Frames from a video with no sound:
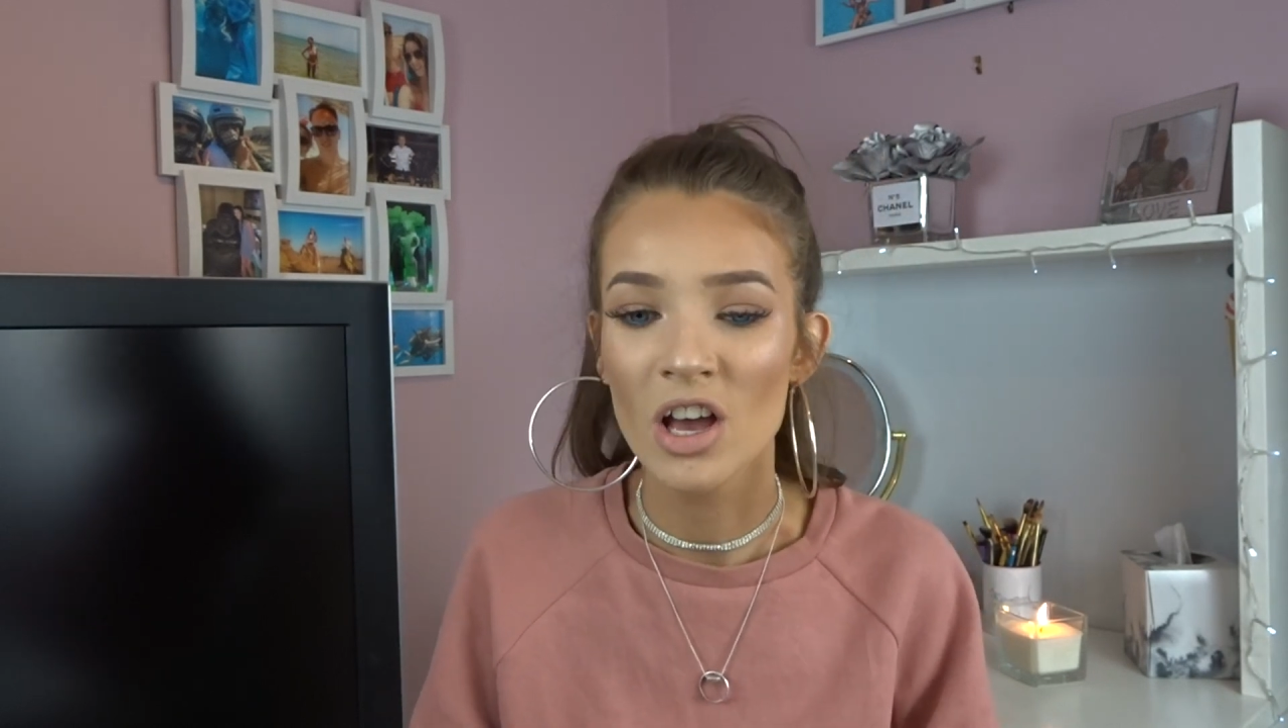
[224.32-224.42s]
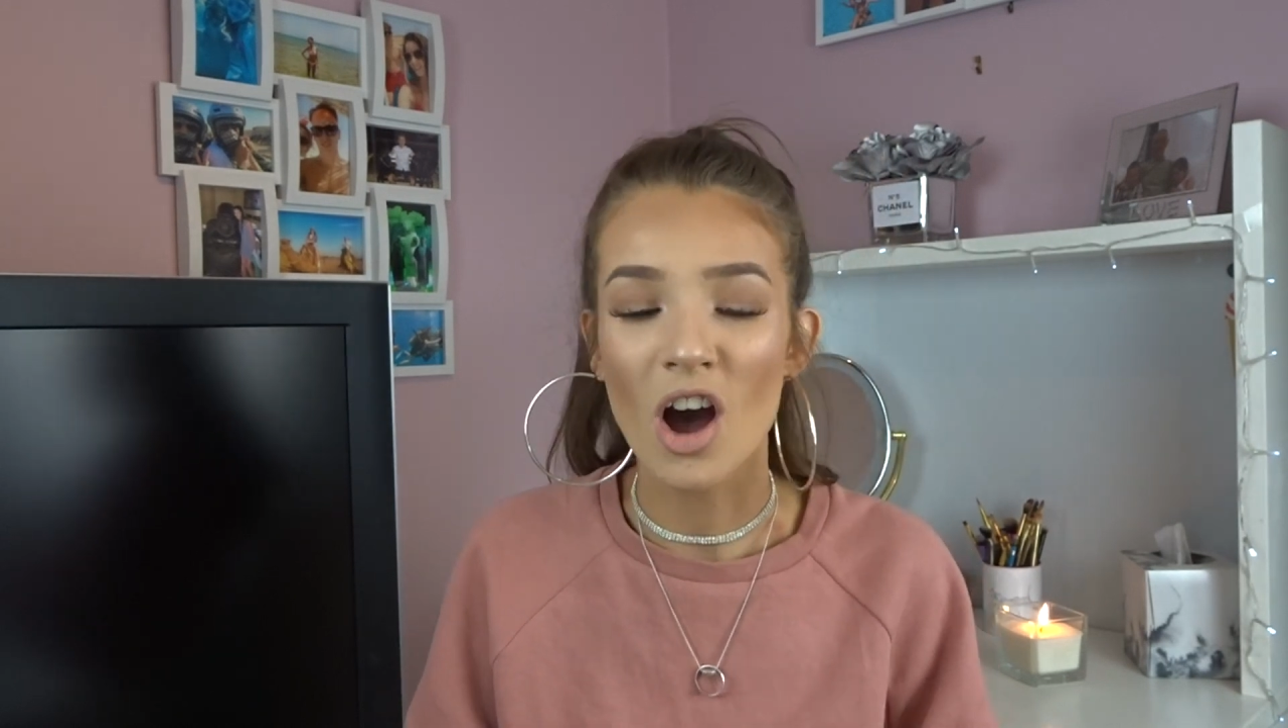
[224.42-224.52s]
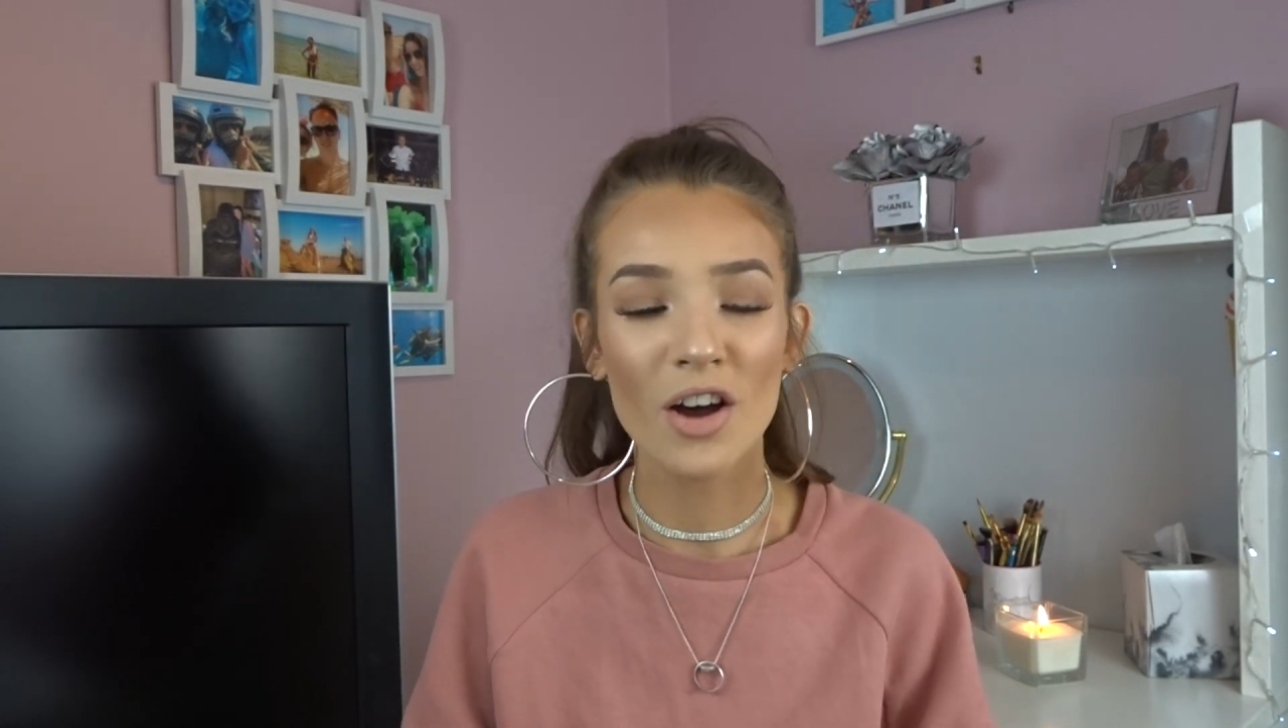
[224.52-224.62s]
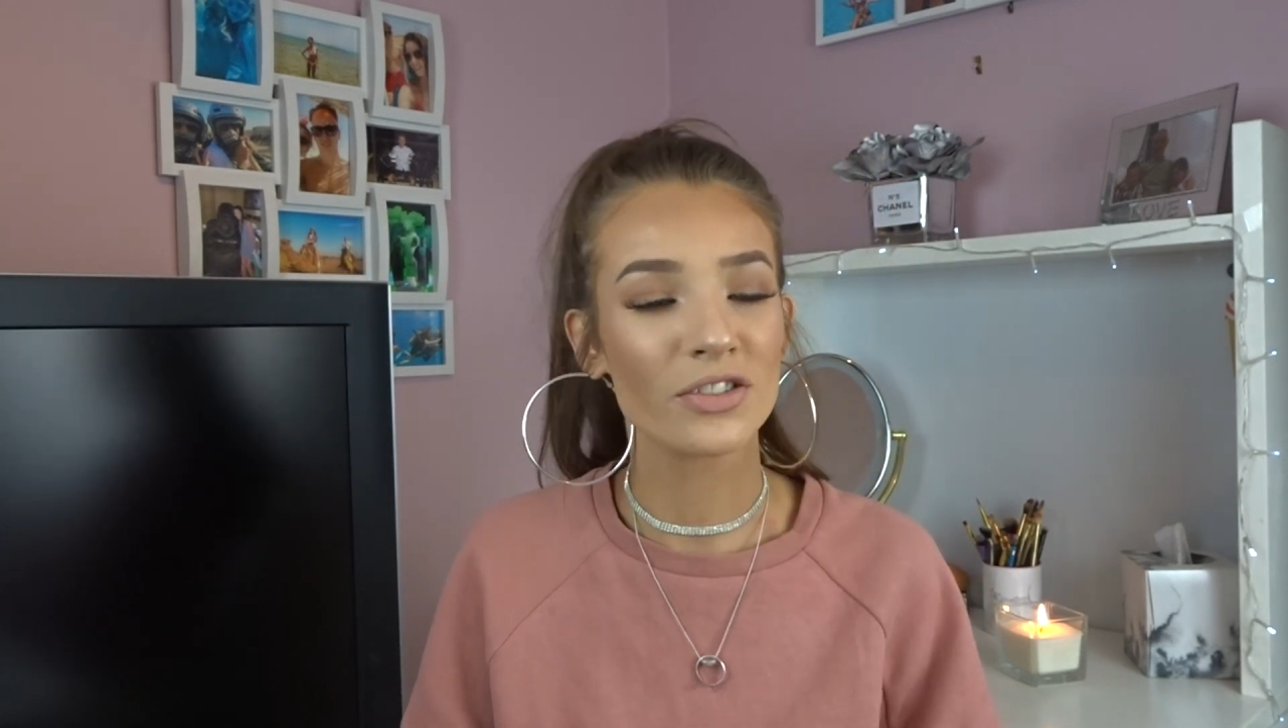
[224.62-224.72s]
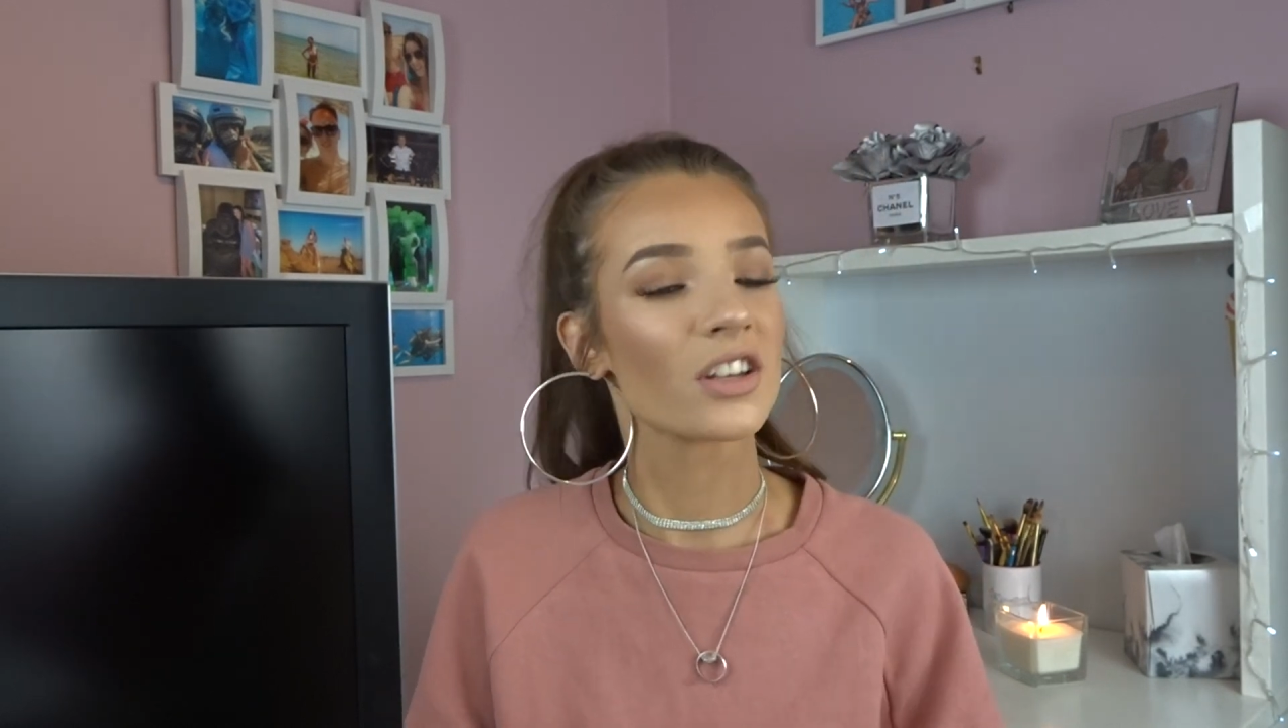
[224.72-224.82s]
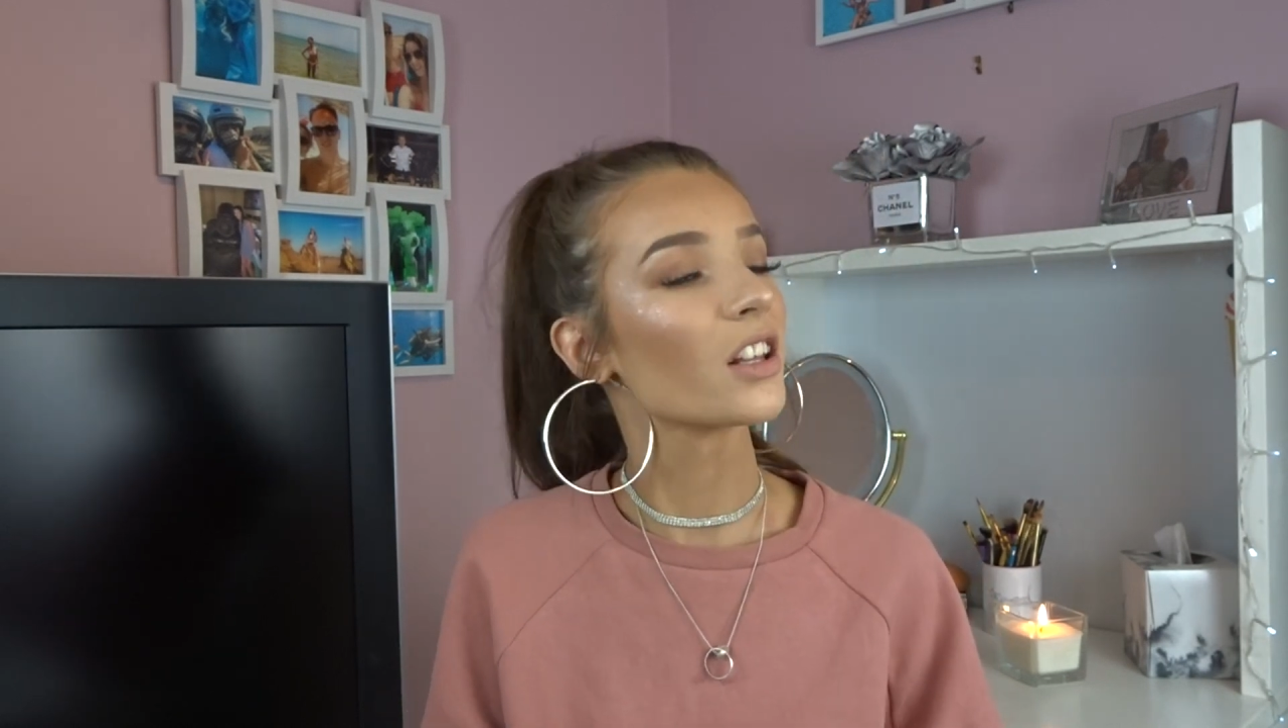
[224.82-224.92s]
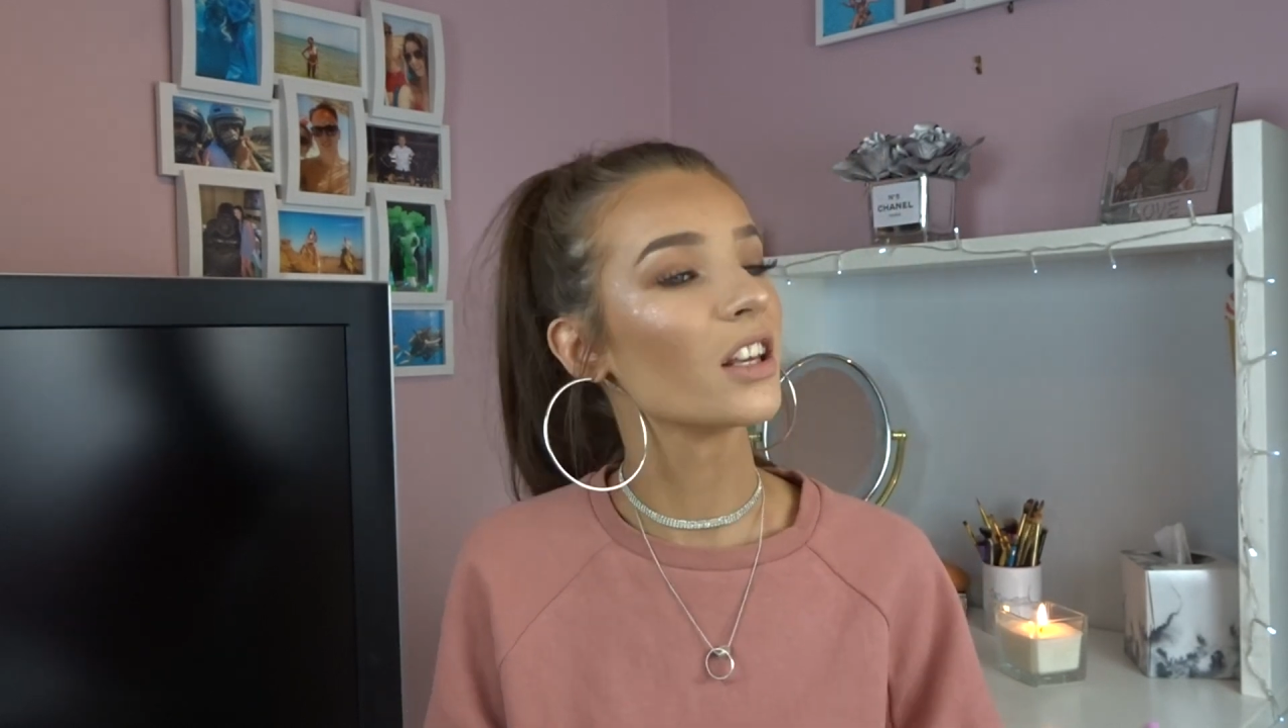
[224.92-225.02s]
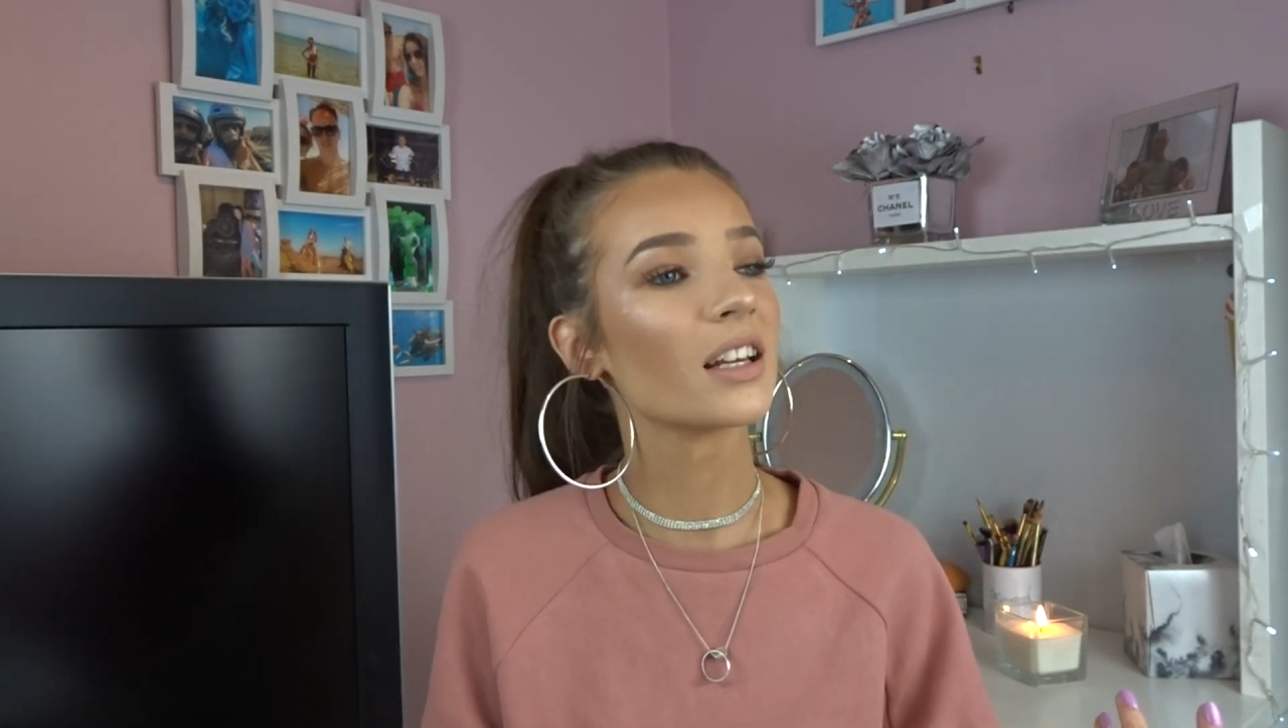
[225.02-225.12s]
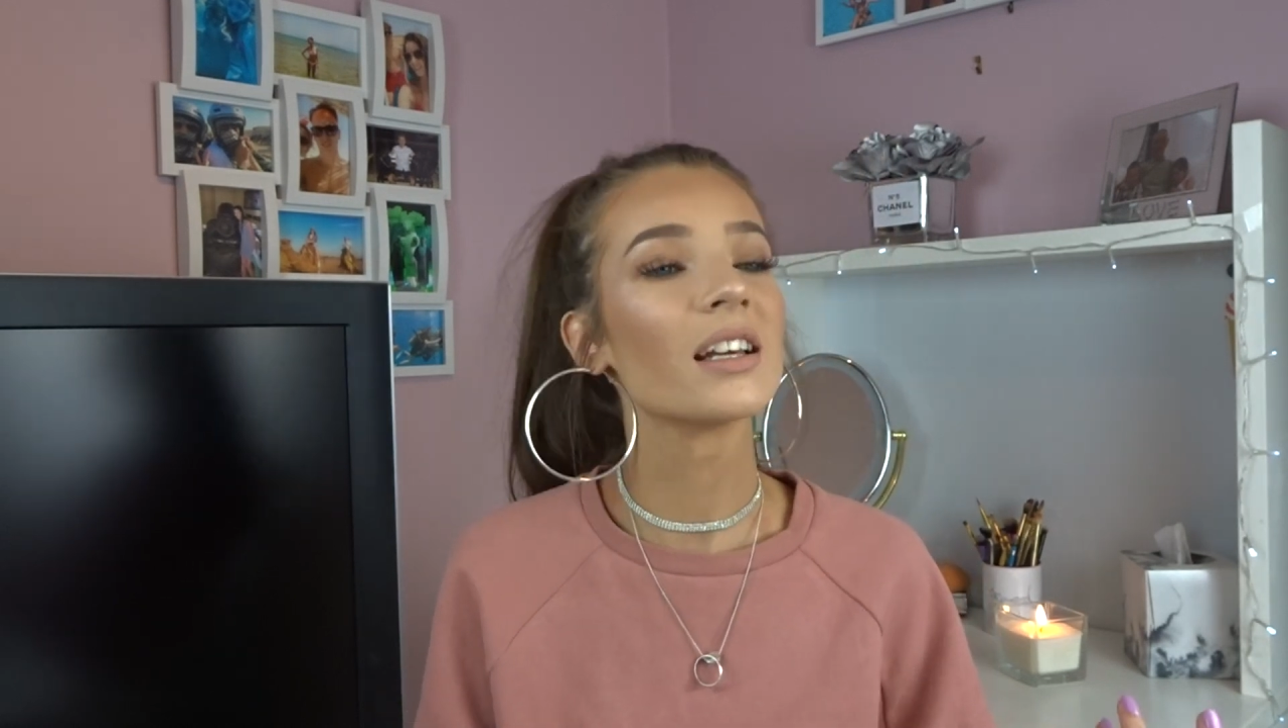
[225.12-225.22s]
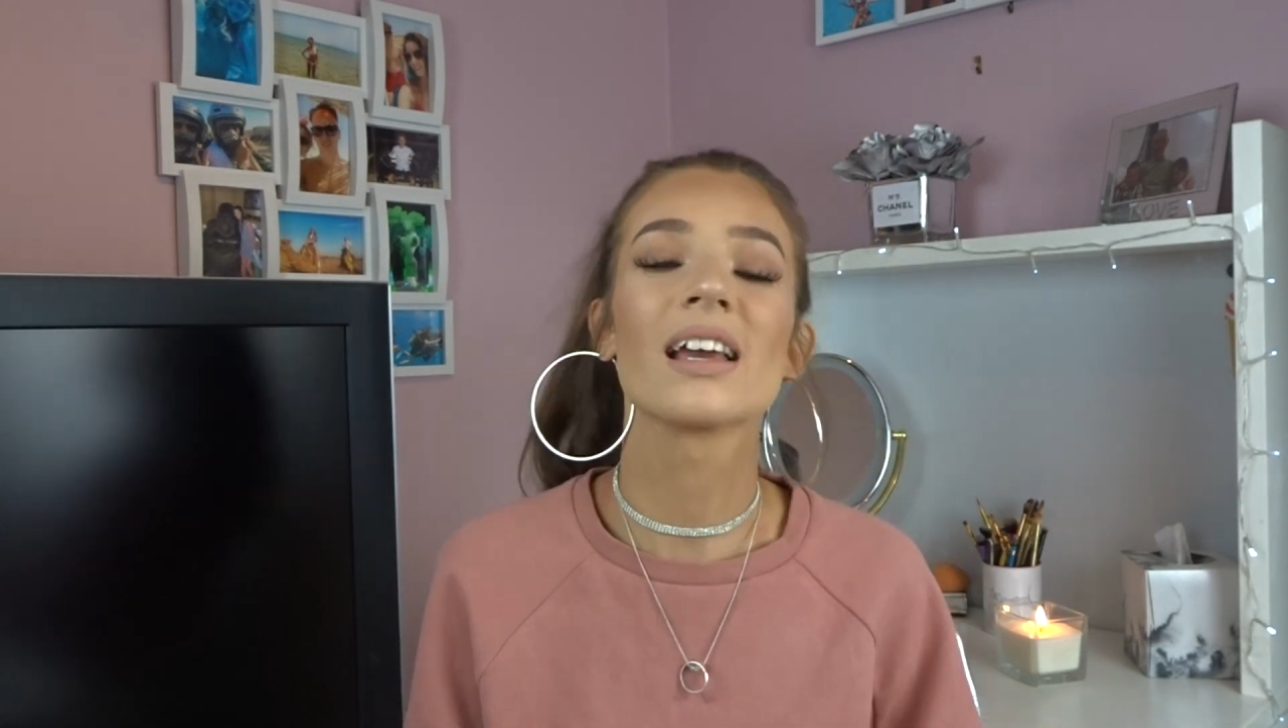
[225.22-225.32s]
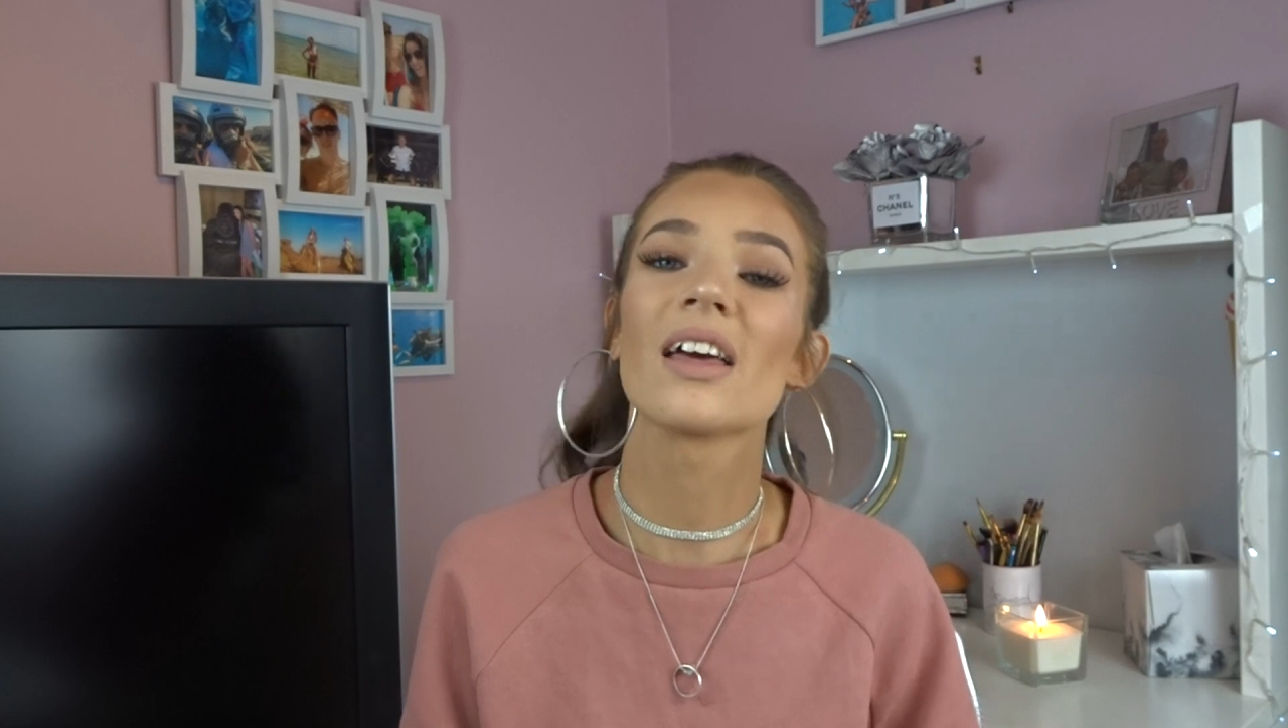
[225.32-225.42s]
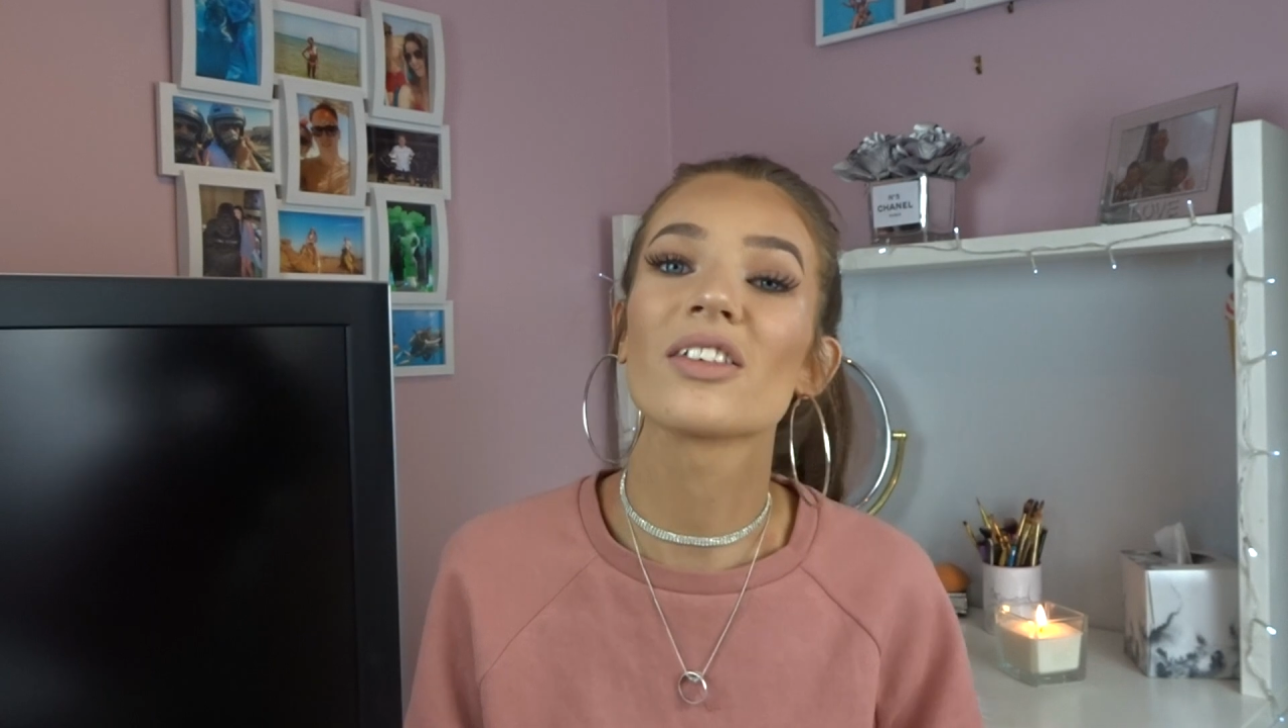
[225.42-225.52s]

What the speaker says: often you can get